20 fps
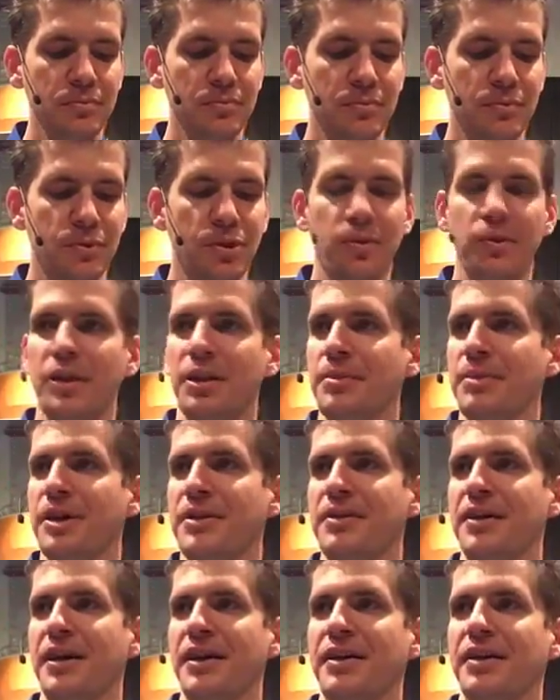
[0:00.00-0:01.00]
So think about
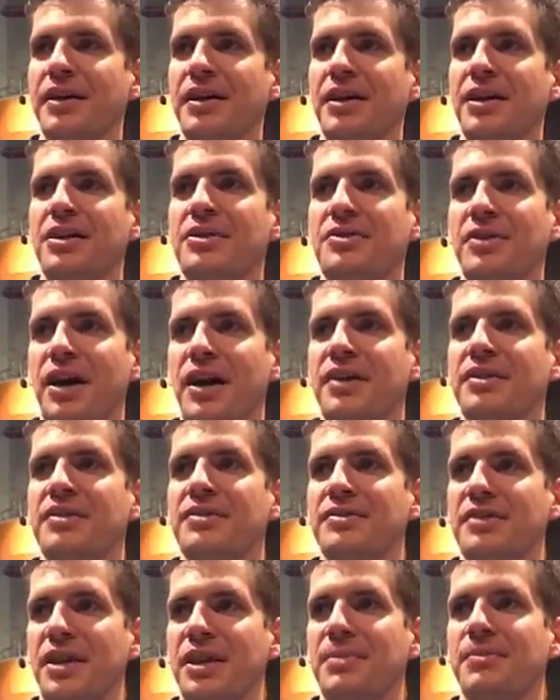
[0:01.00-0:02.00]
that. Is God the
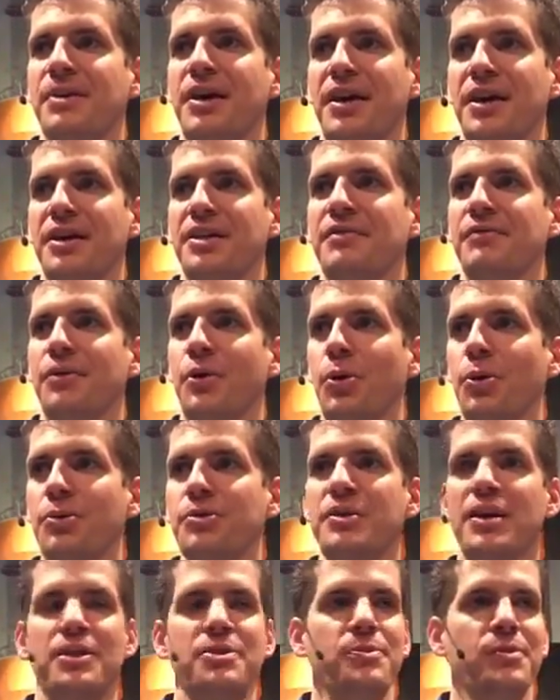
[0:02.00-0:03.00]
same God of the Old
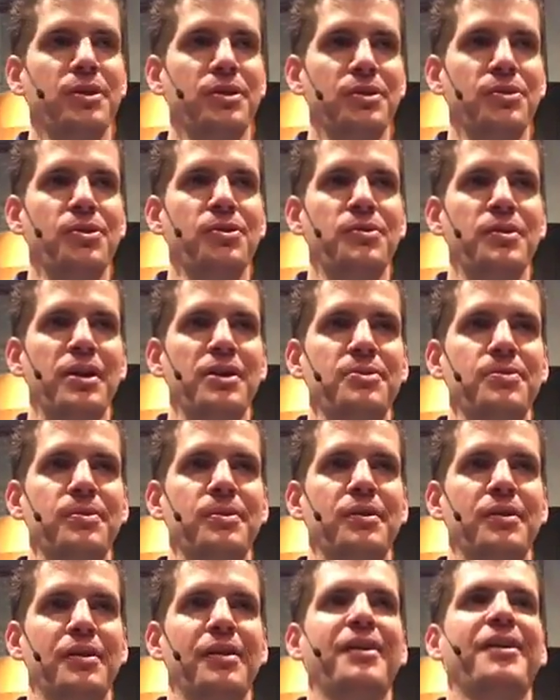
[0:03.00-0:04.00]
Testament and the New Testament?
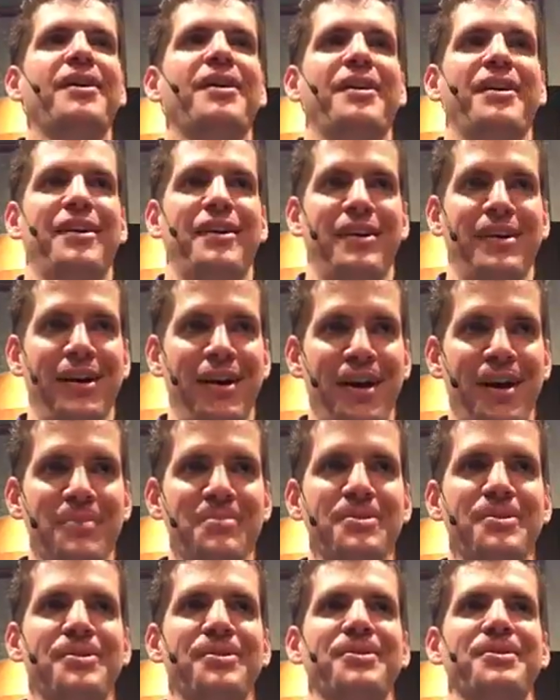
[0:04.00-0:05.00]

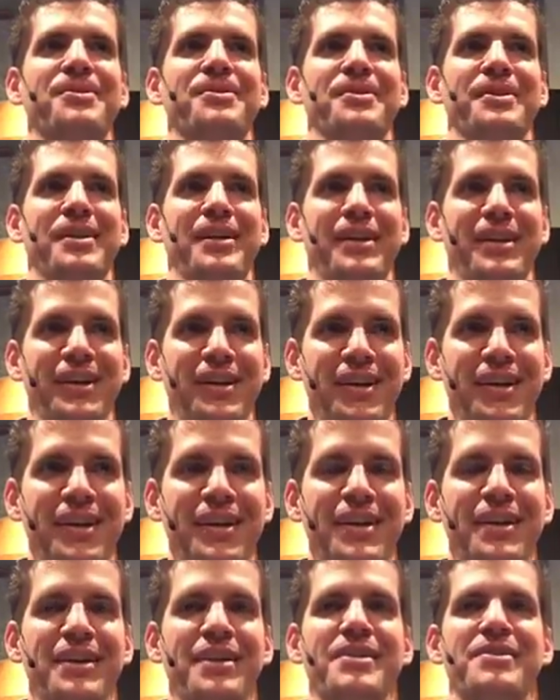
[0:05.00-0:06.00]
Absolutely.
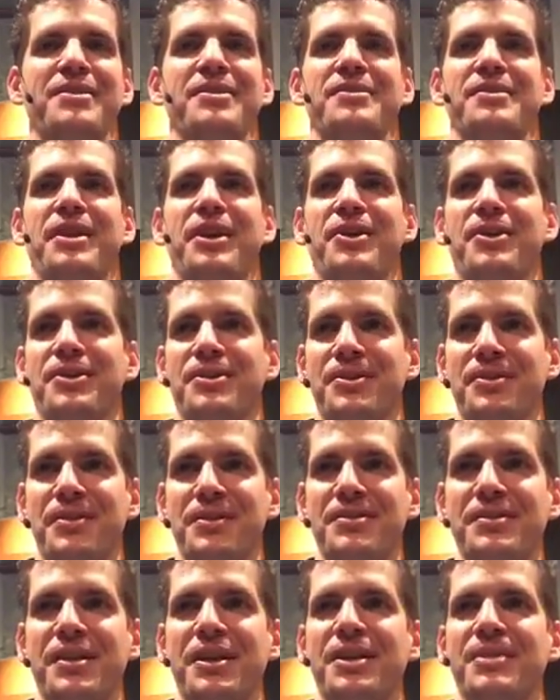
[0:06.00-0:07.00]
Is his character the
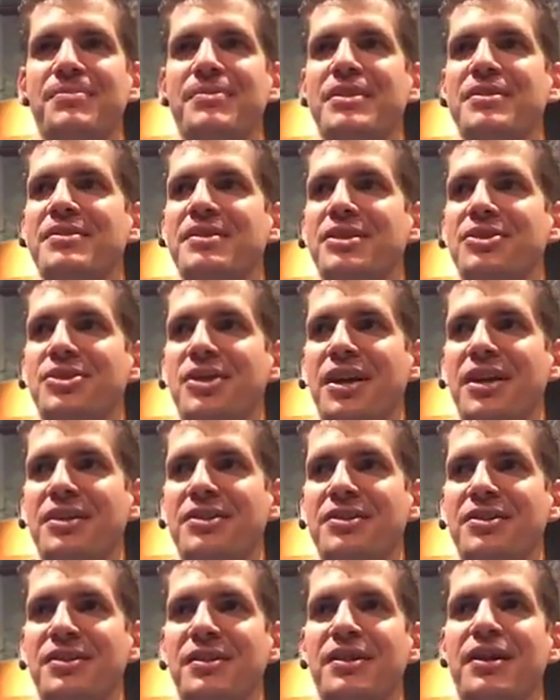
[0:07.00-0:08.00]
same? Does he
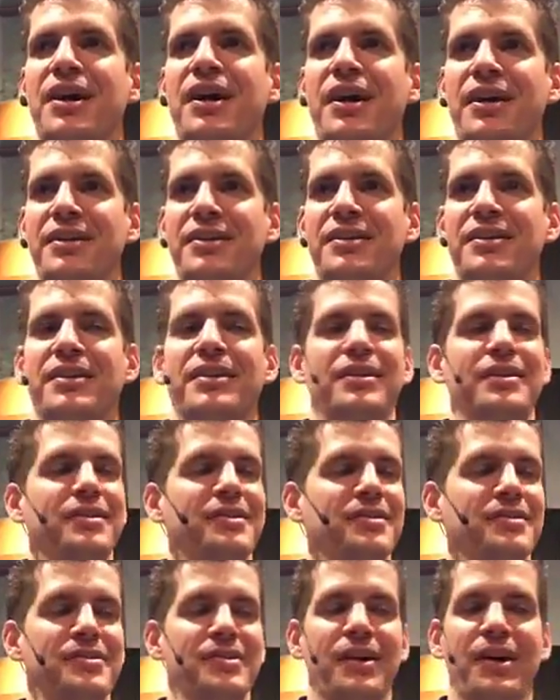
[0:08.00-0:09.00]
change? Not. He
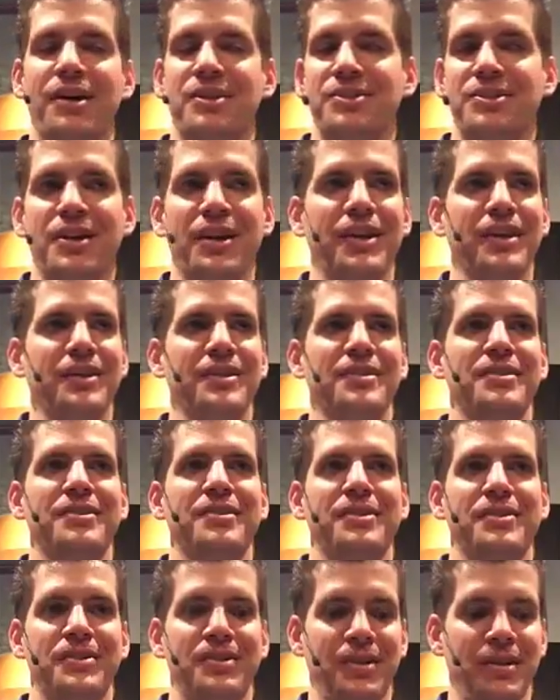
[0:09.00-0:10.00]
does not change.
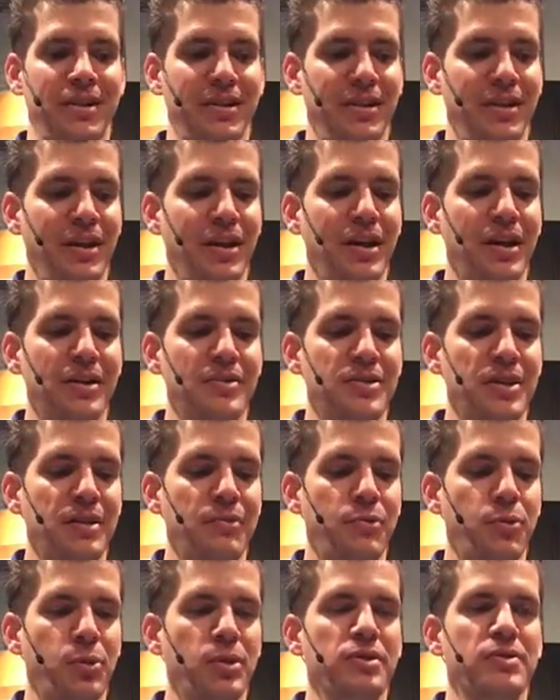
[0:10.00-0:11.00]
Okay. Isaiah
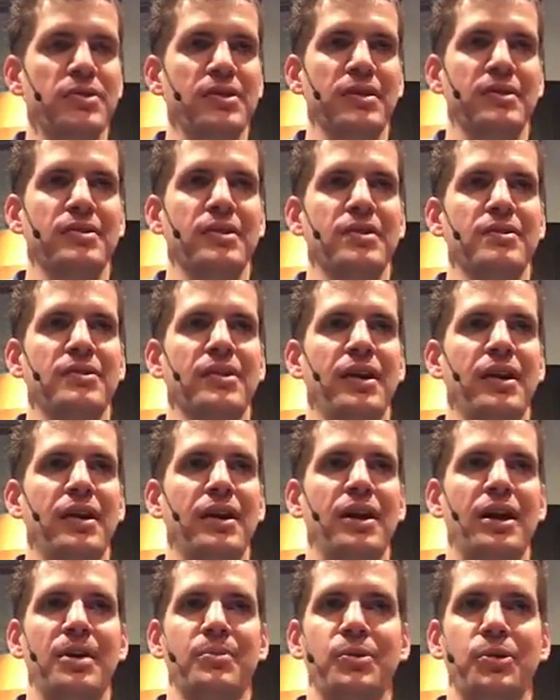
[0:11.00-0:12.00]
forty-six says,
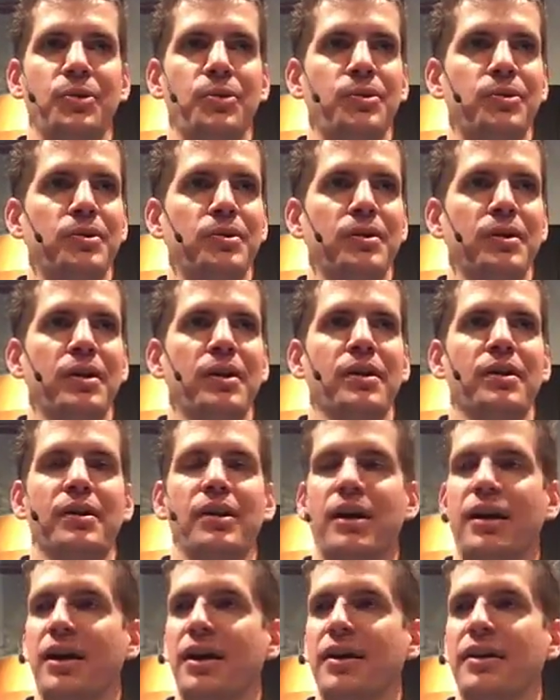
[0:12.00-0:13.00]
I am the Lord
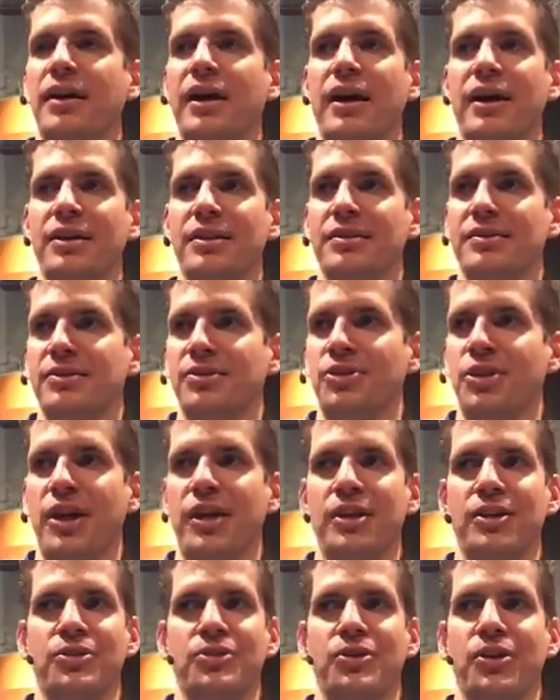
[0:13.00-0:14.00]
God, I
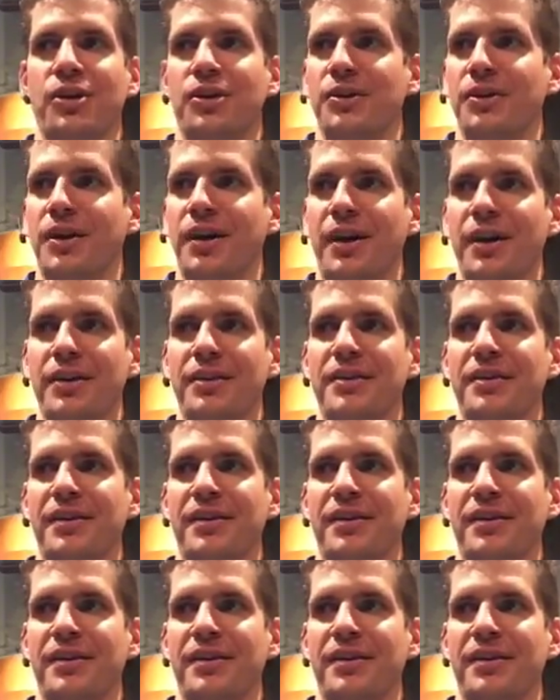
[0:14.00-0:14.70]
change not.